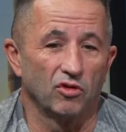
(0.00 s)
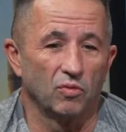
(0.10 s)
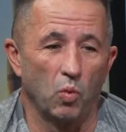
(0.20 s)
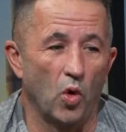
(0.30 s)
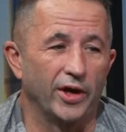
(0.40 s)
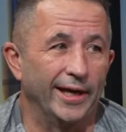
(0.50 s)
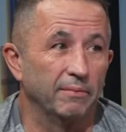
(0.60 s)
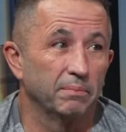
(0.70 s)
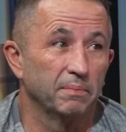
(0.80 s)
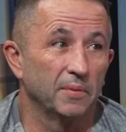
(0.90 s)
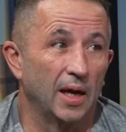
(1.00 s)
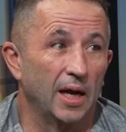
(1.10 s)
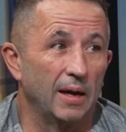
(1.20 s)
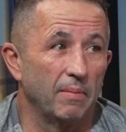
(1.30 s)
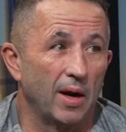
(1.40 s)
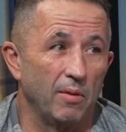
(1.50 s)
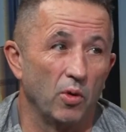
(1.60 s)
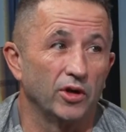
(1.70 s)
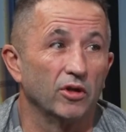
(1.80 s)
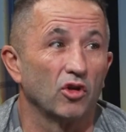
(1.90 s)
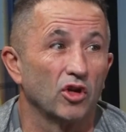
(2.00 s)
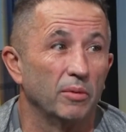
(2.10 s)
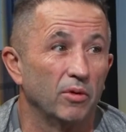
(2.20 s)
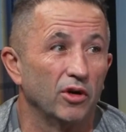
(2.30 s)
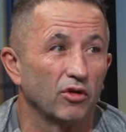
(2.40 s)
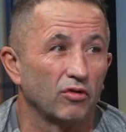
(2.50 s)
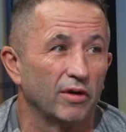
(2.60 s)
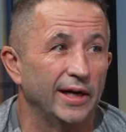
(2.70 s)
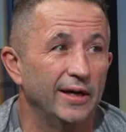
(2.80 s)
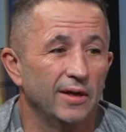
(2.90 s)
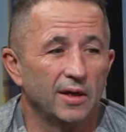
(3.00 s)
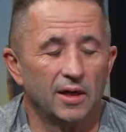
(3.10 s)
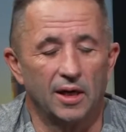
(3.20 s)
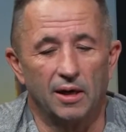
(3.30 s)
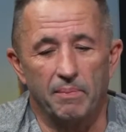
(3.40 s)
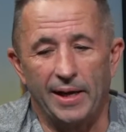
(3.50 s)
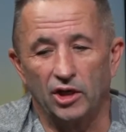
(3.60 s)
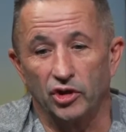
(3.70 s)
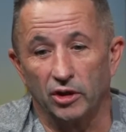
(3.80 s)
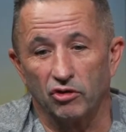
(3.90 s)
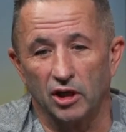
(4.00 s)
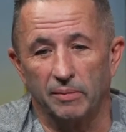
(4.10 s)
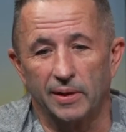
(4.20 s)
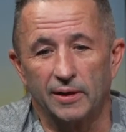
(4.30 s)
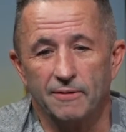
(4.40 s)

working. I worked in the cinema industry. Managing a cinema,